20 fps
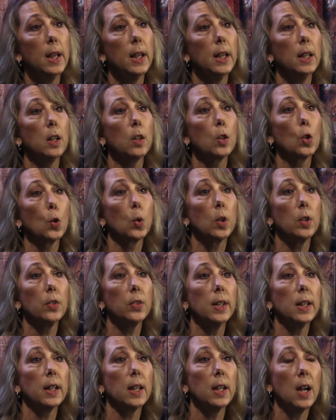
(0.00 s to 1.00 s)
In other words,
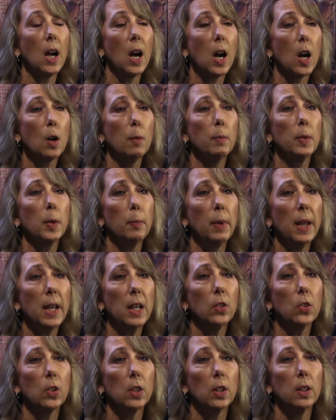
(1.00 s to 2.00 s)
it can harm the
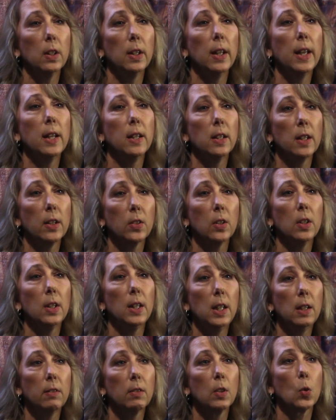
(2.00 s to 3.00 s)
patient and doesn't
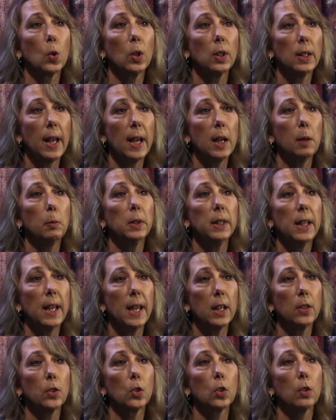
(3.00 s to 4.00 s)
even reliably
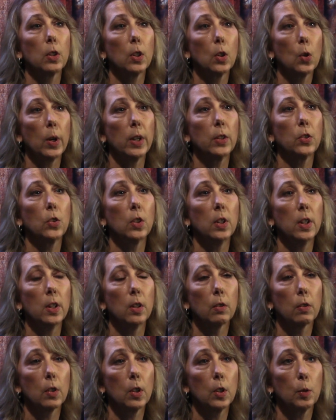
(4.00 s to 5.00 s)
answer the question in
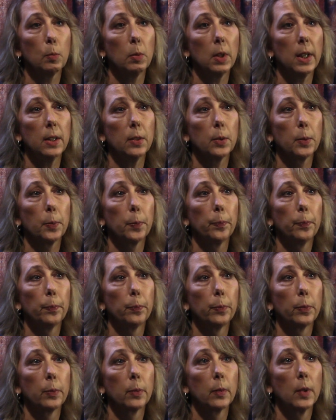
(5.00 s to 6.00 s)
the first place.
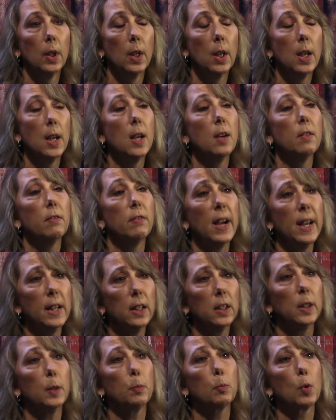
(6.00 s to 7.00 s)

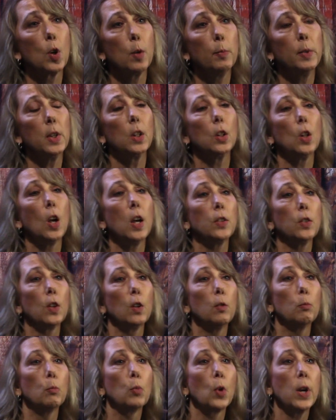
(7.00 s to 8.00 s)
Finally, permanent loss of
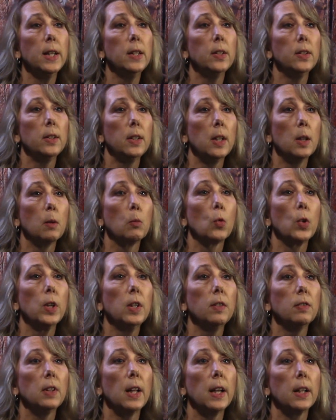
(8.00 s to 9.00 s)
brainstem
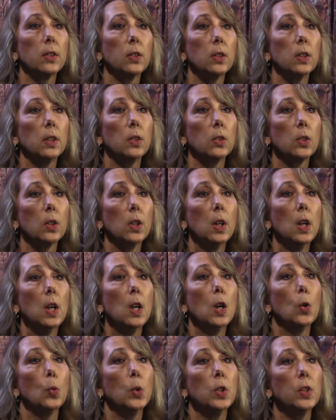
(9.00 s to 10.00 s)
reflexes,
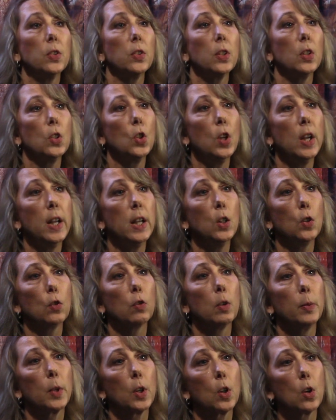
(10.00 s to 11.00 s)
which is a change
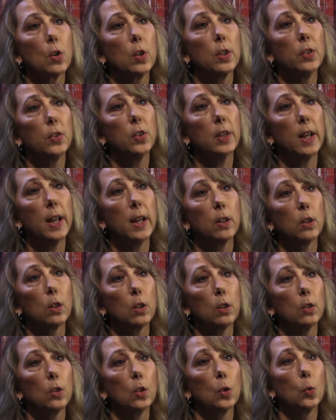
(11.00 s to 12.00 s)
from the current
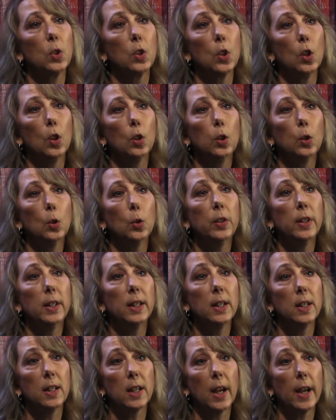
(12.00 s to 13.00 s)
standards, which include the
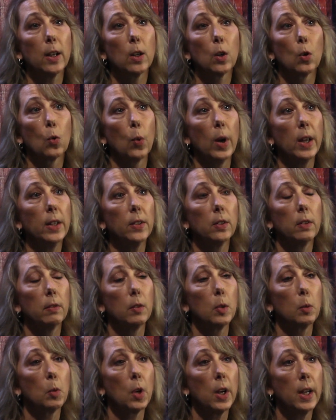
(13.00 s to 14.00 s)
entire rest of
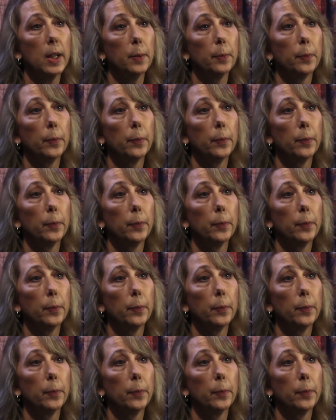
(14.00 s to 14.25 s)
the brain.